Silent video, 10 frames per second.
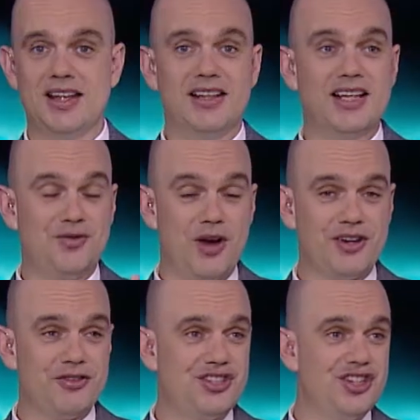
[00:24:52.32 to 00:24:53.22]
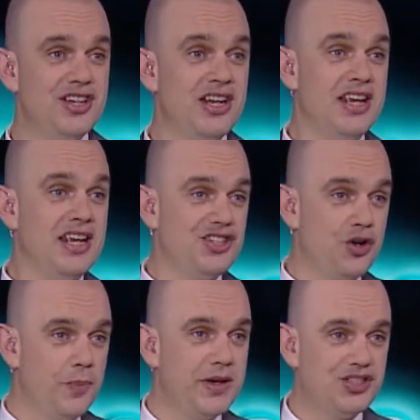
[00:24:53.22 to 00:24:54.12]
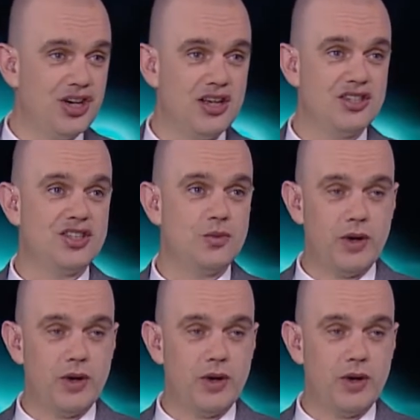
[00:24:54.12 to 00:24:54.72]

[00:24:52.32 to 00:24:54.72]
That's right, Christian. It's your big chance to